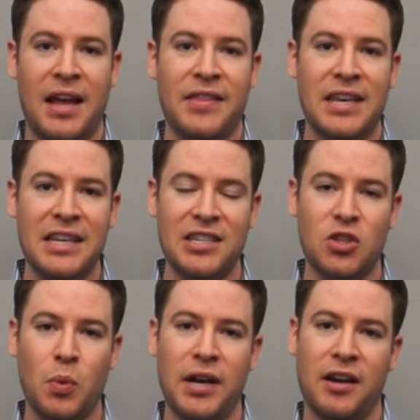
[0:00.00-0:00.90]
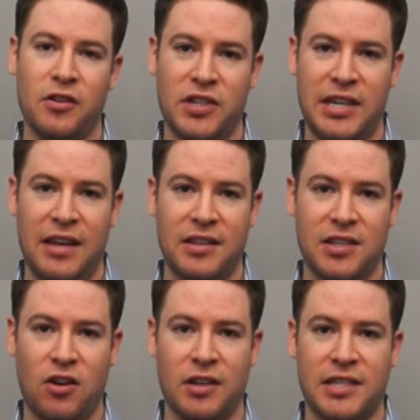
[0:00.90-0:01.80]
The easiest way to understand this
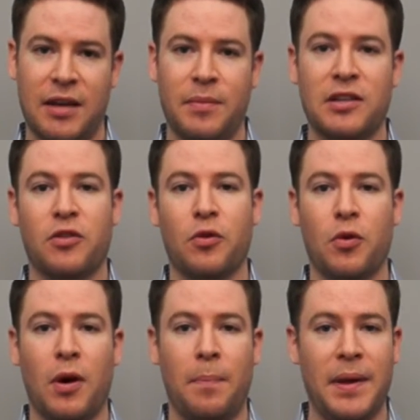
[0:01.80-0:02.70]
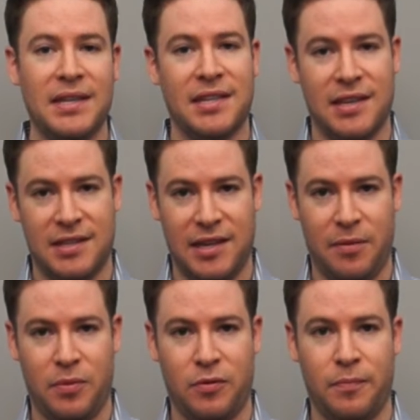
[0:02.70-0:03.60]
concept is through a basic
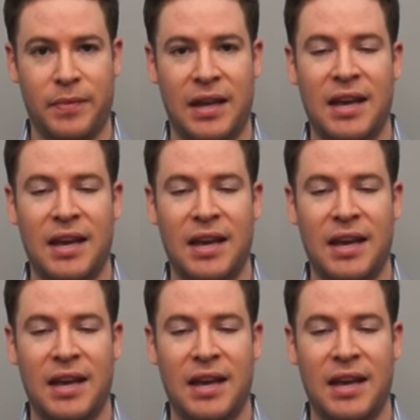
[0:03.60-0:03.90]
example.